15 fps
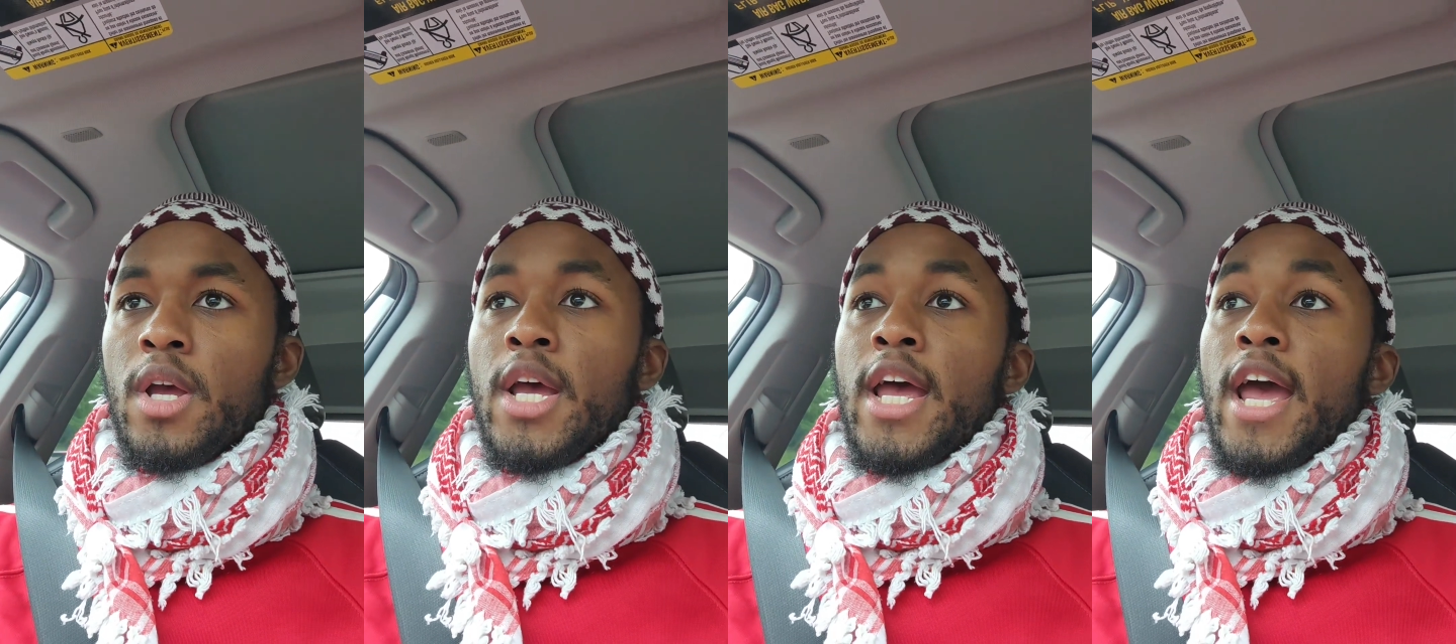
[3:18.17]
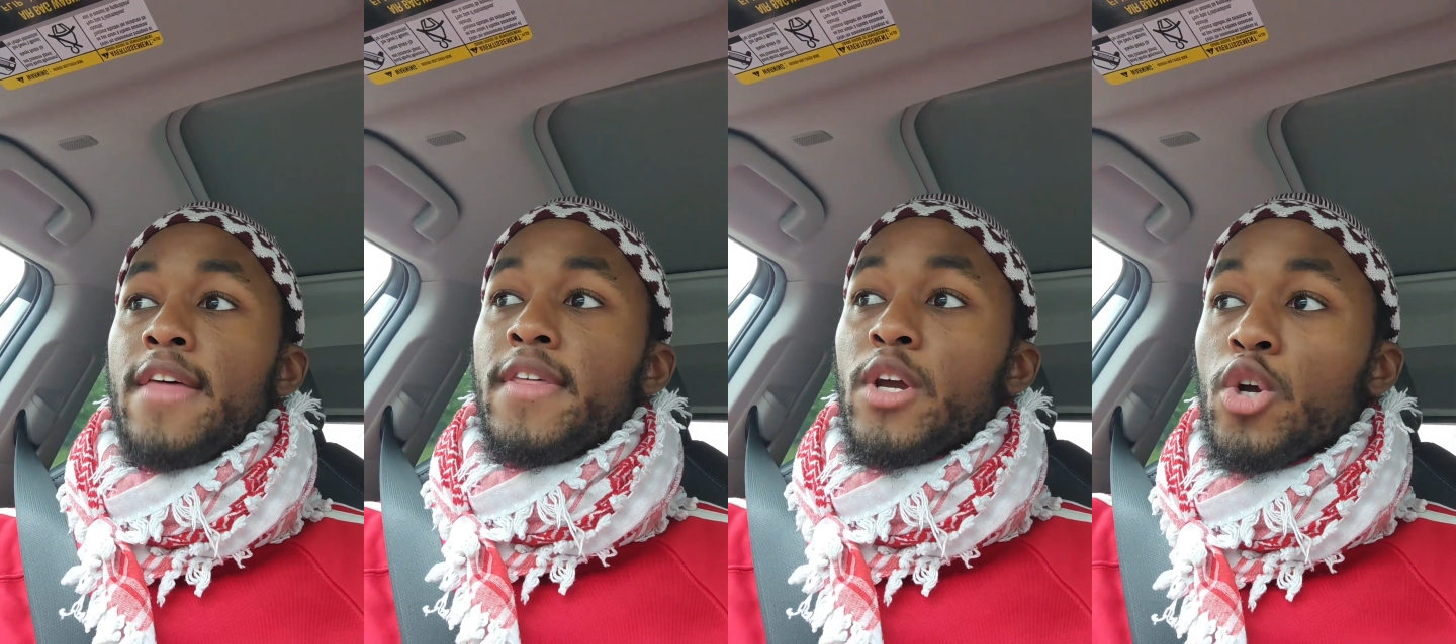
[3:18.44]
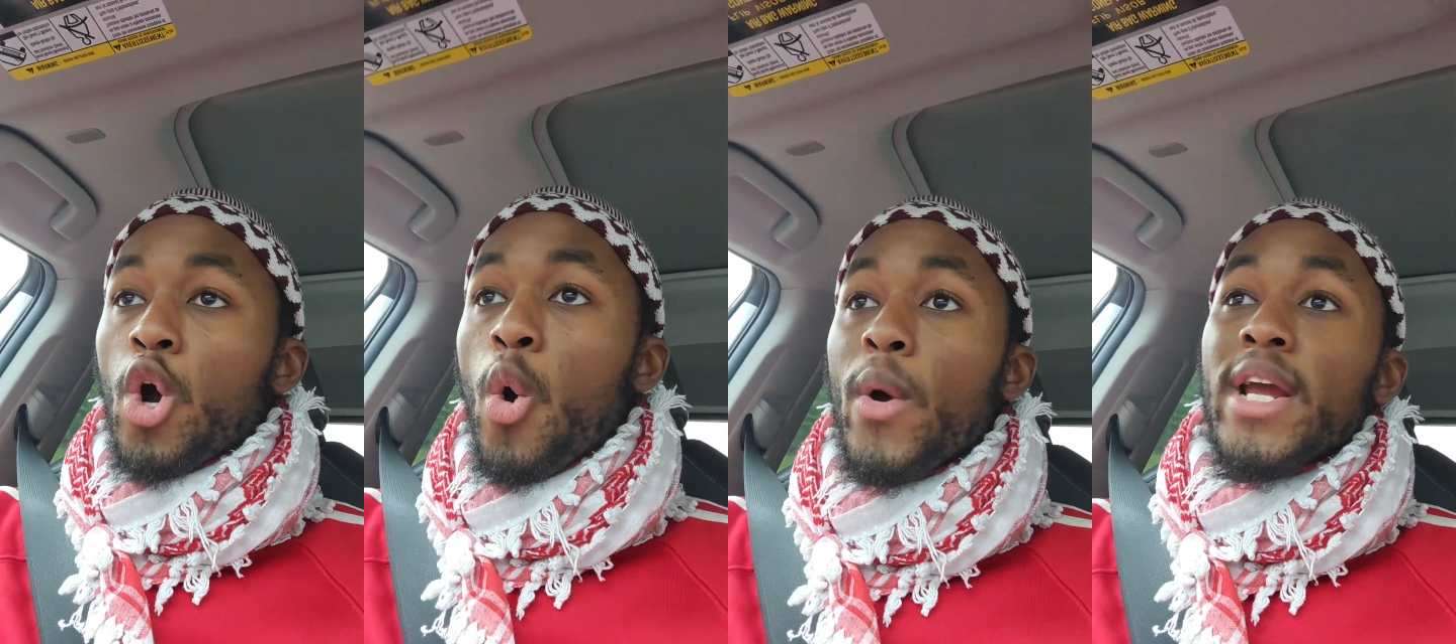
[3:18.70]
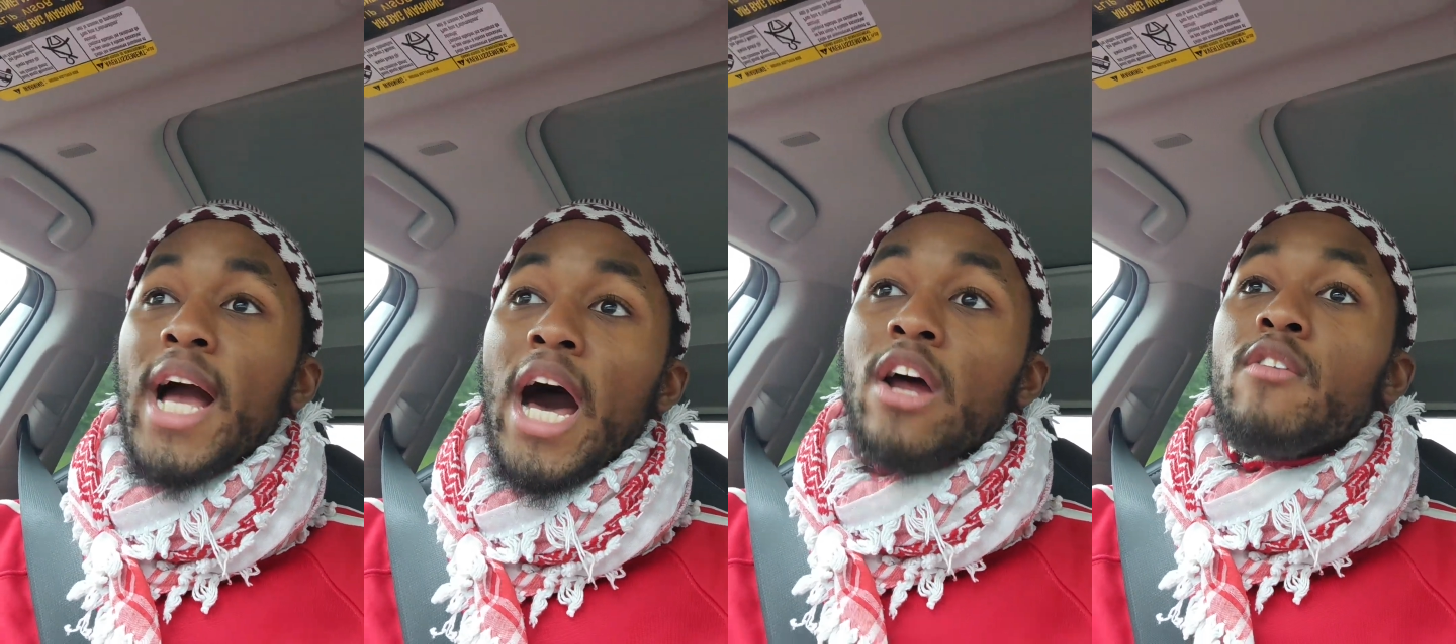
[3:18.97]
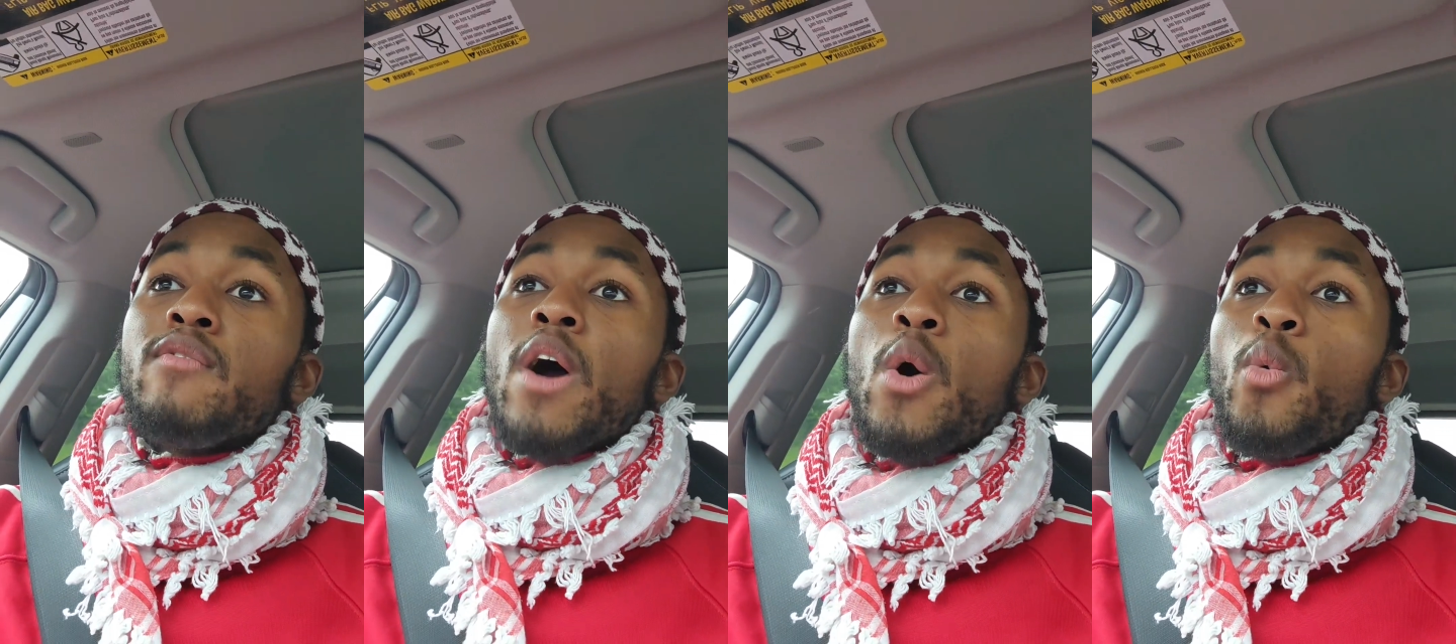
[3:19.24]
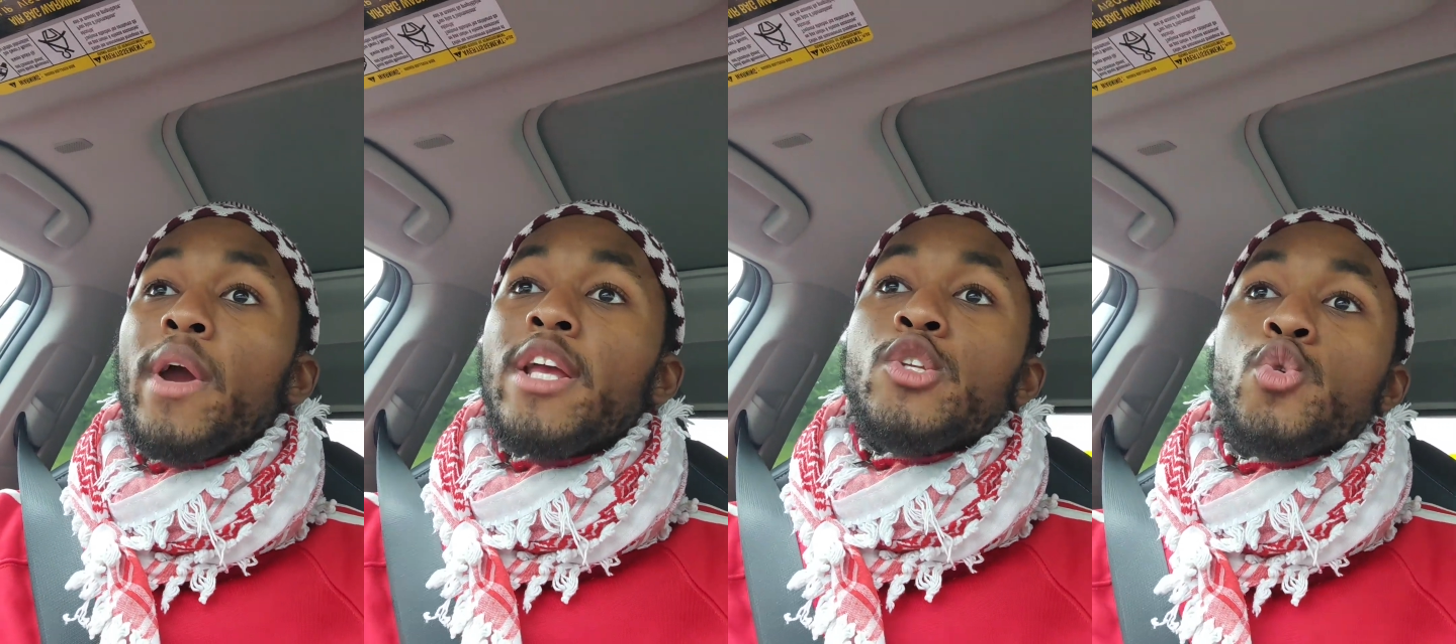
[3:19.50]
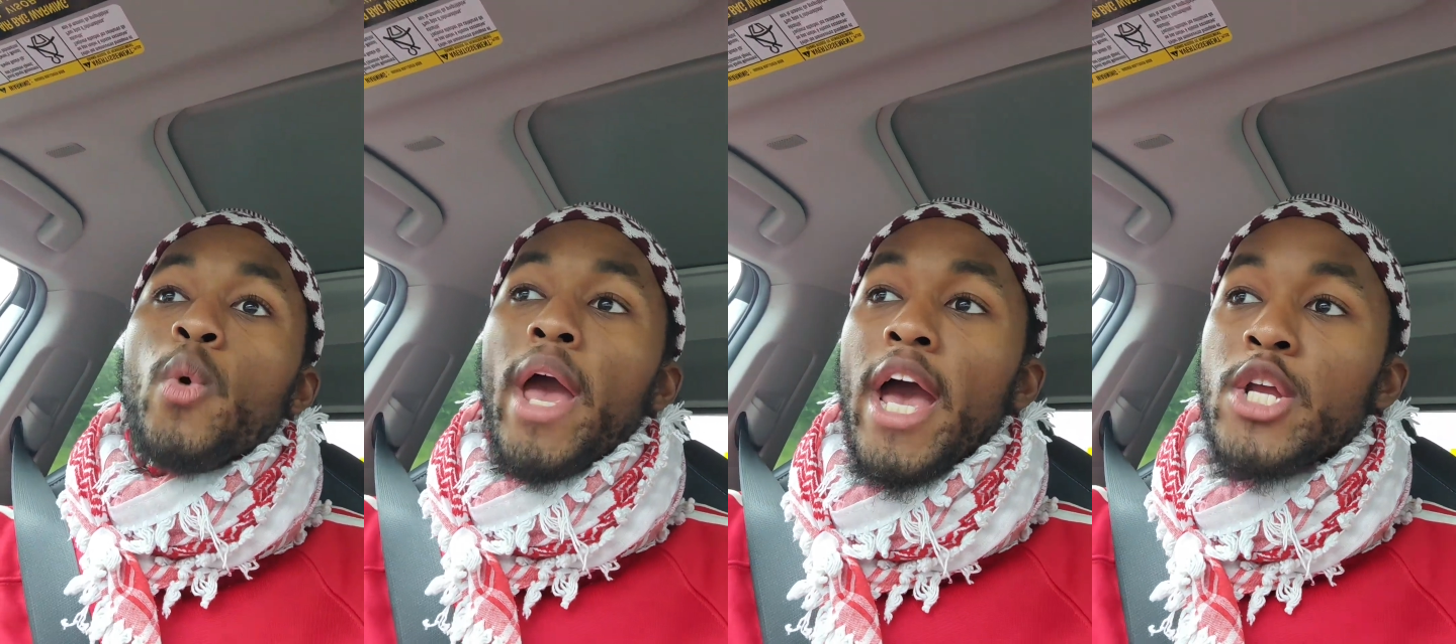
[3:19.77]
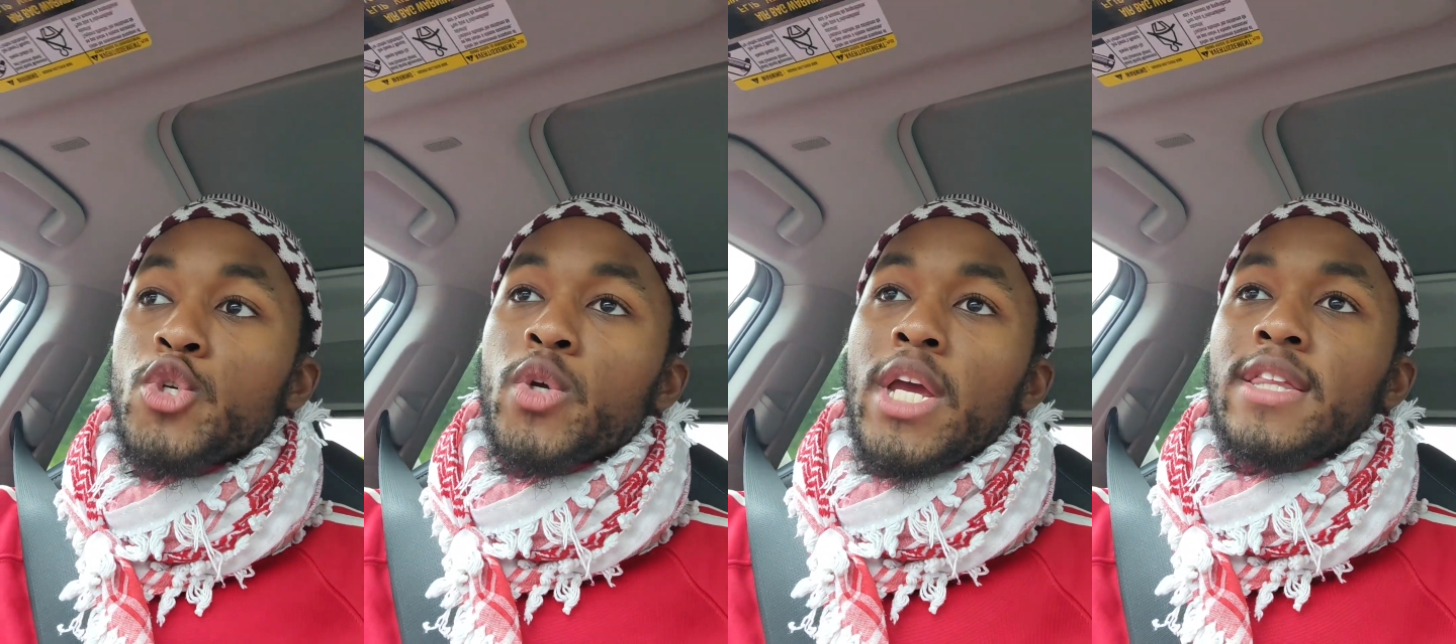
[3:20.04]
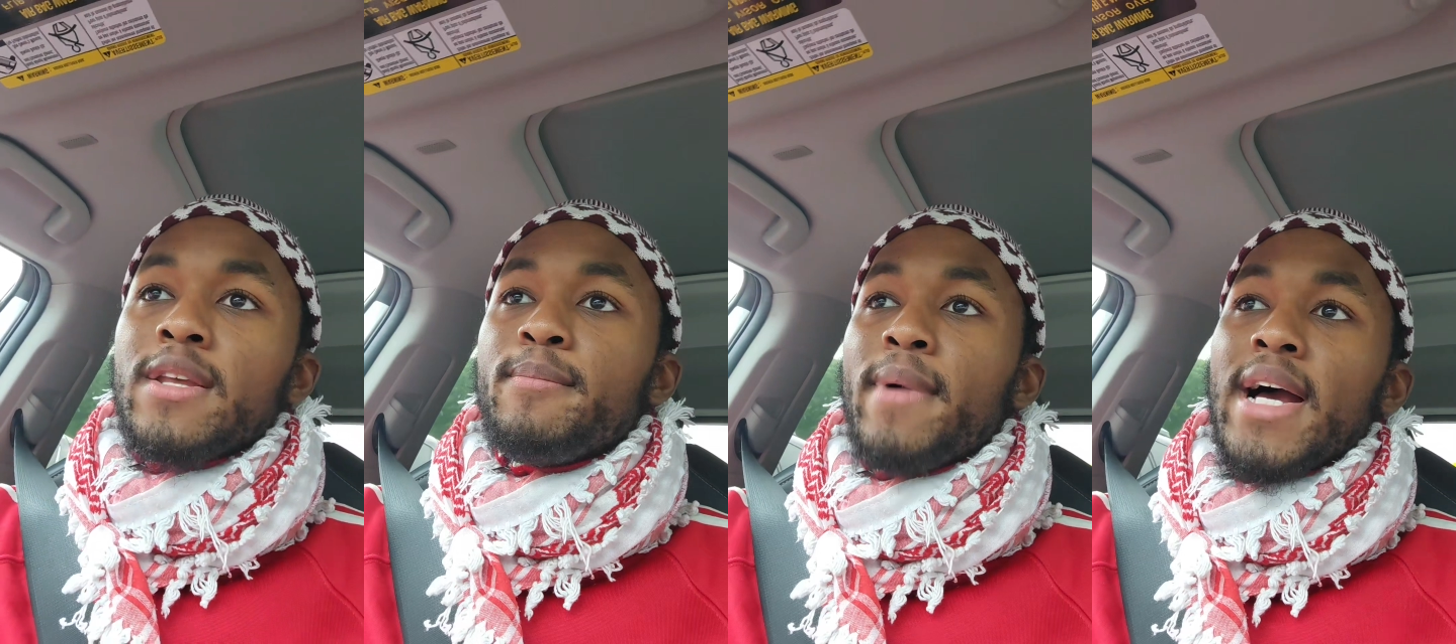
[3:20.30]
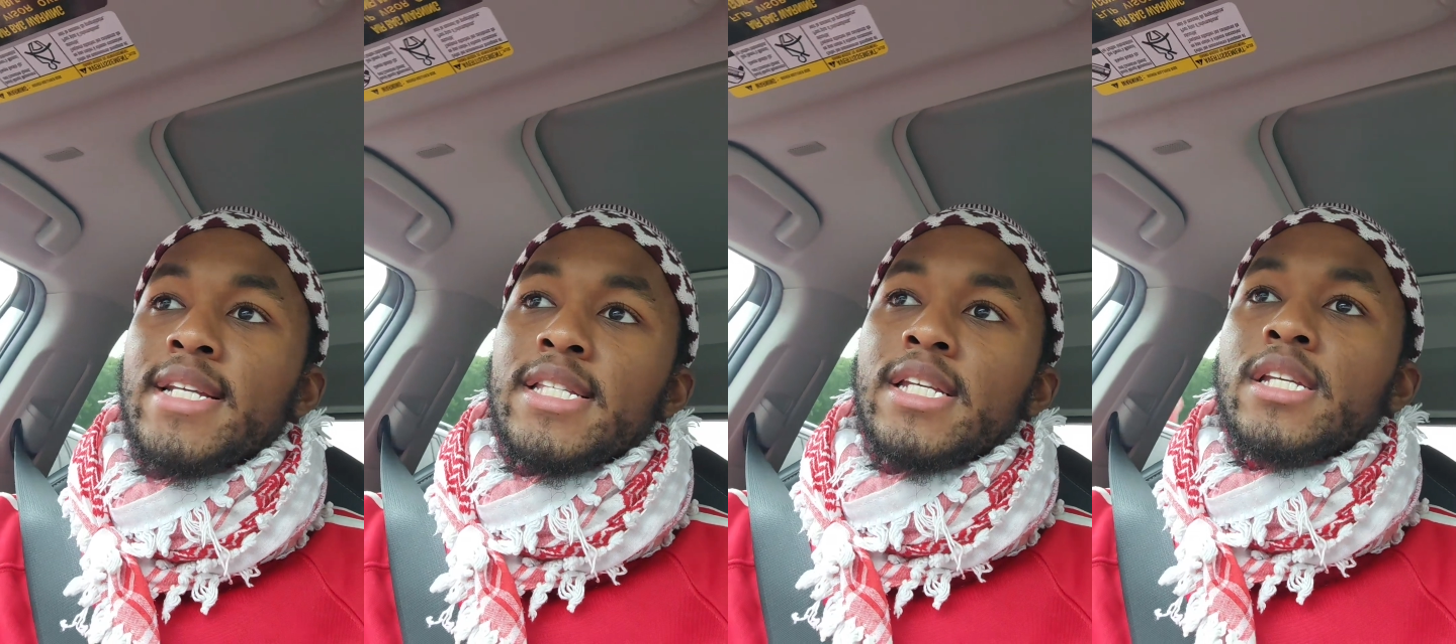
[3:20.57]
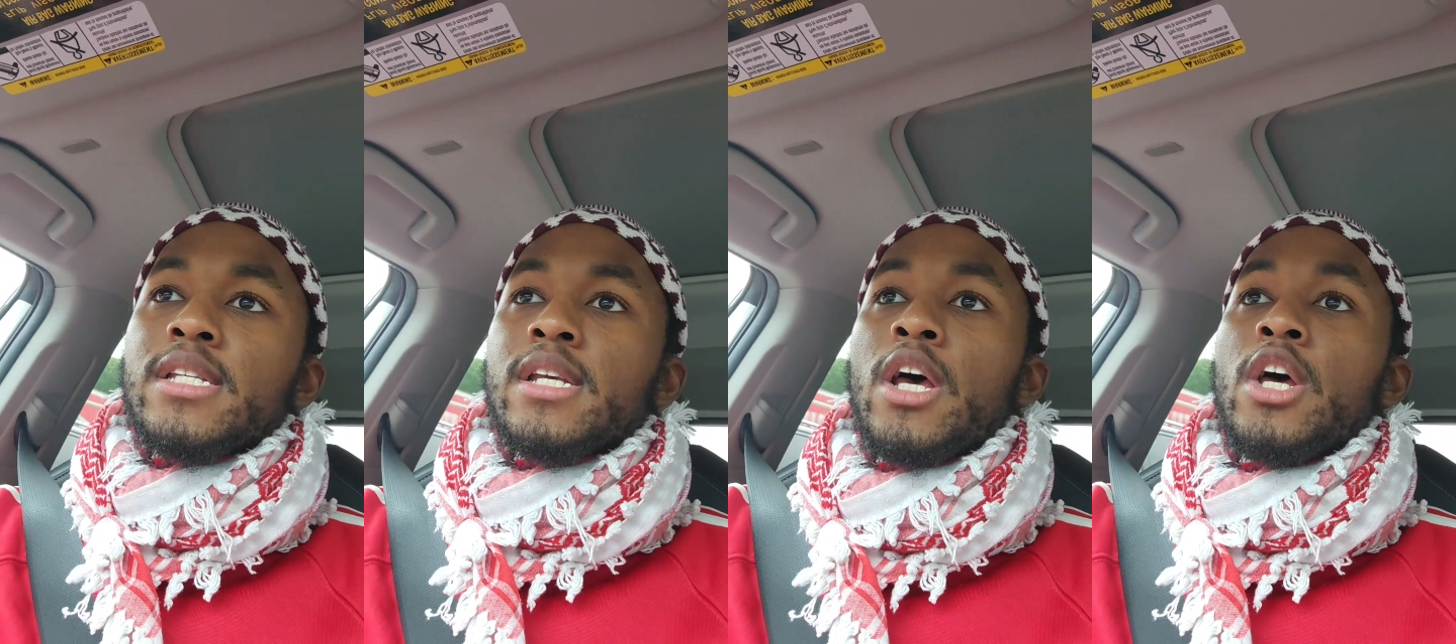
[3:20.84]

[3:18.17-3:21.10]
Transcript: and then going out of our way to educate the masses